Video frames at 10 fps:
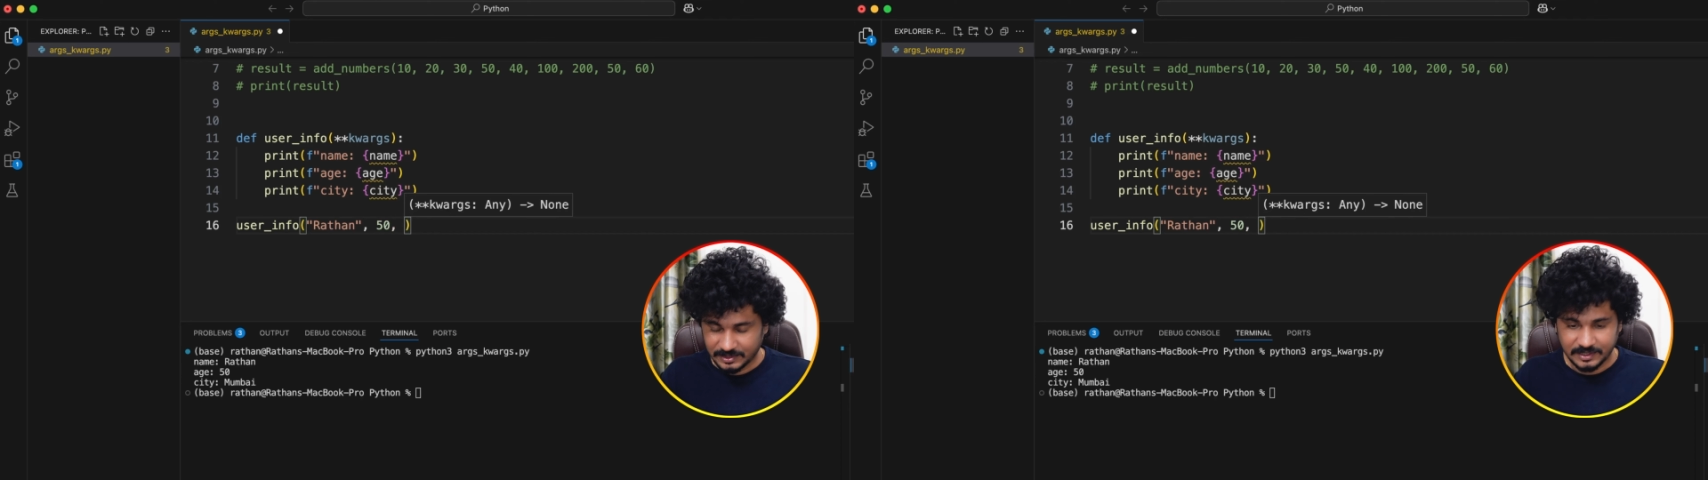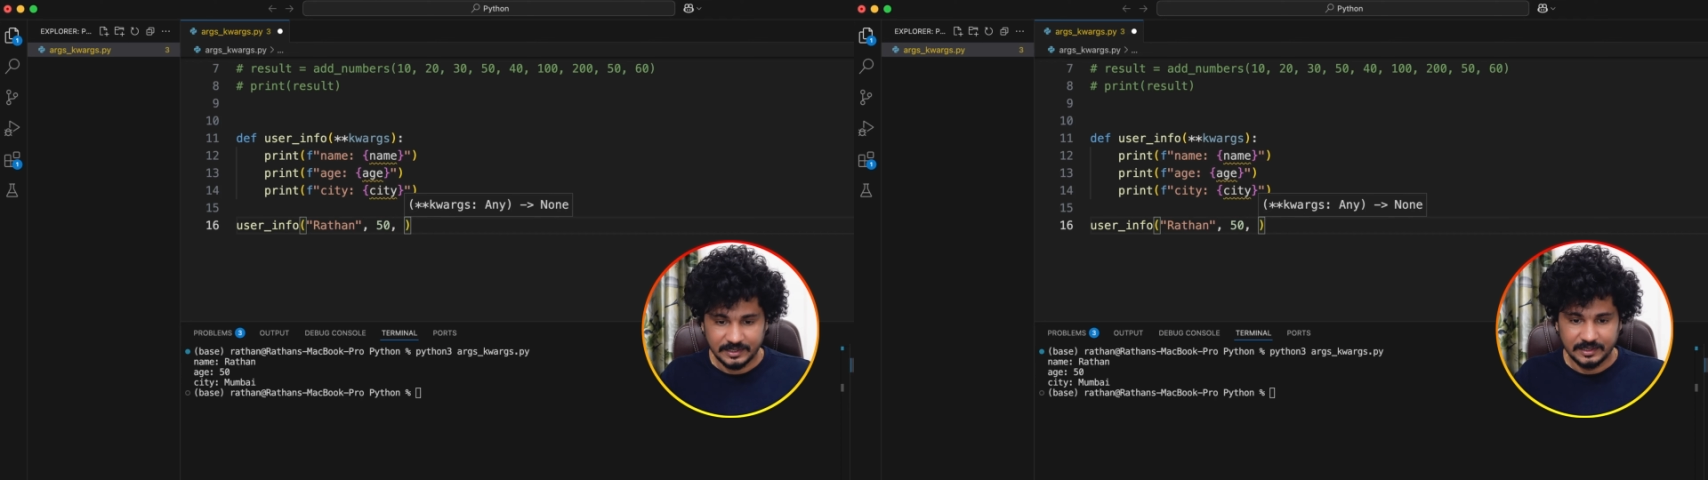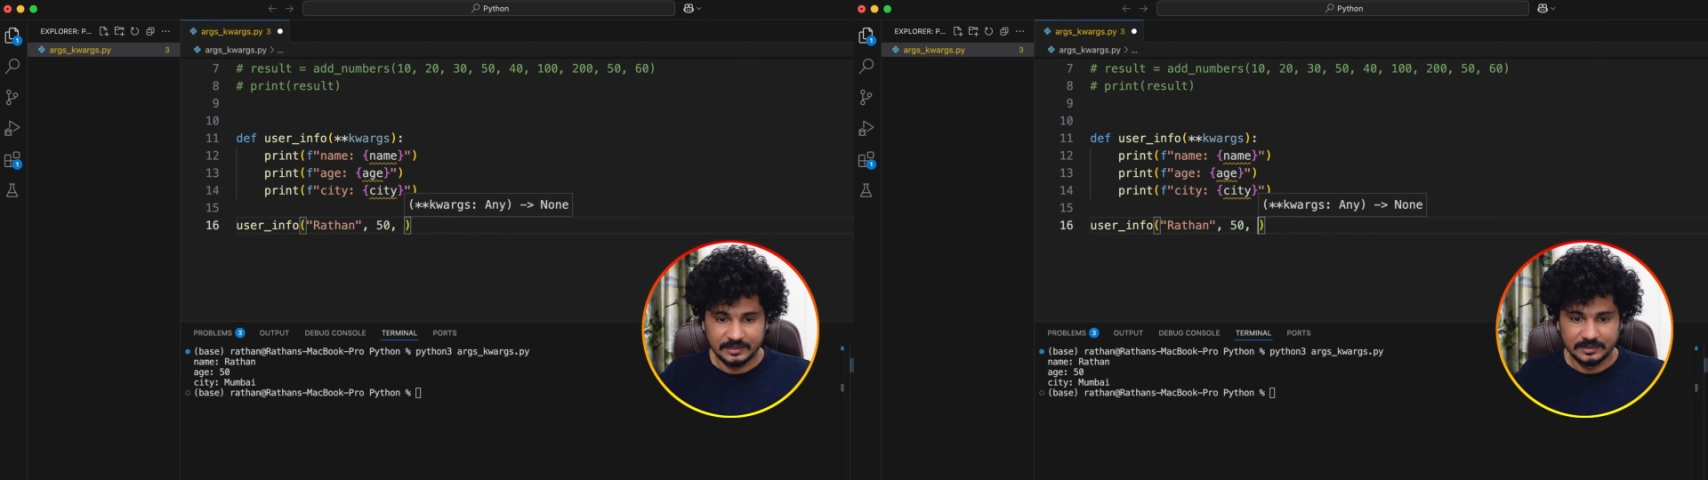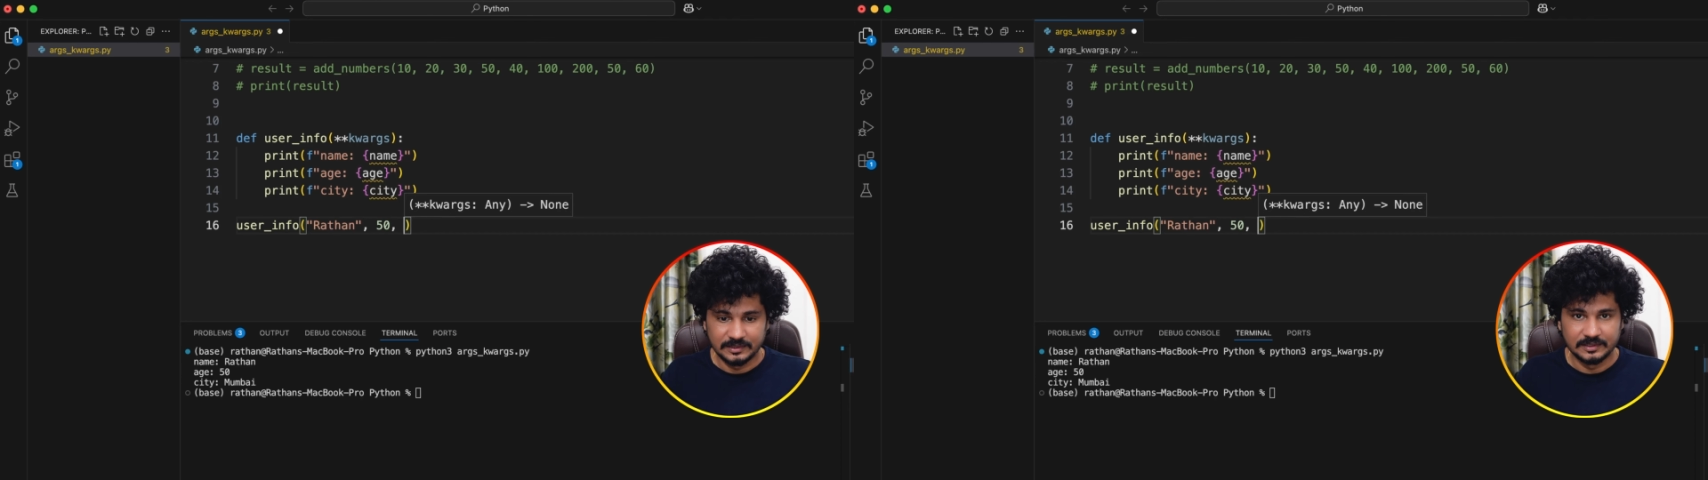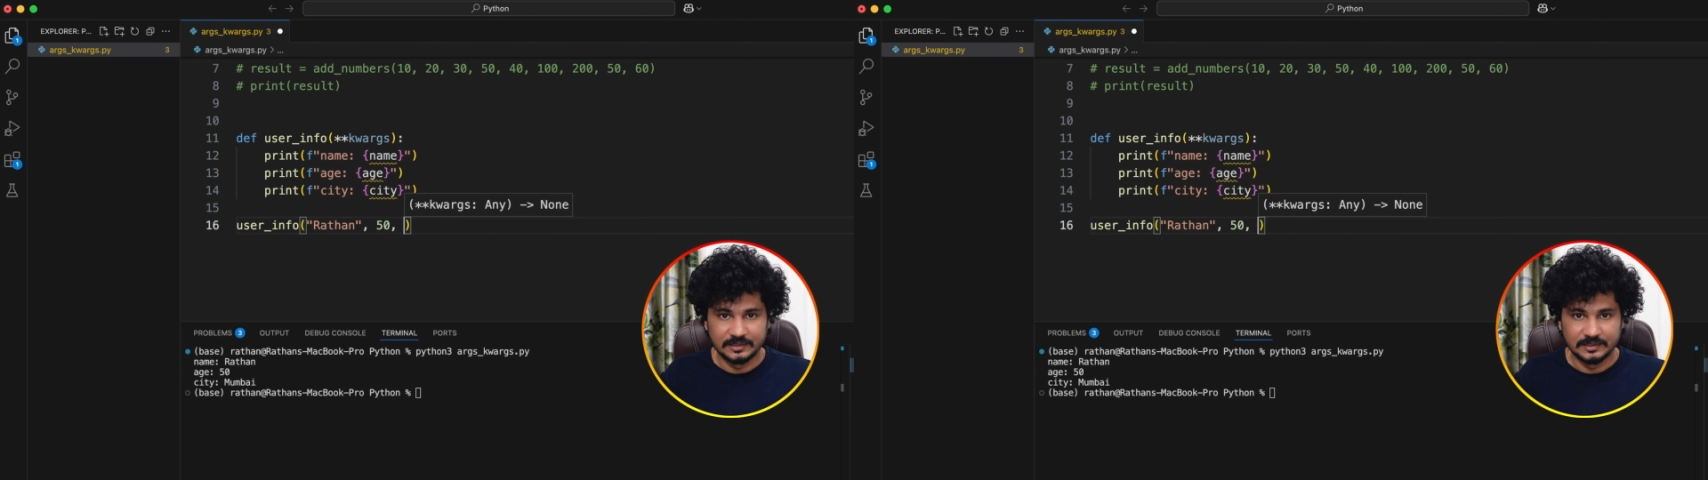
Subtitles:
and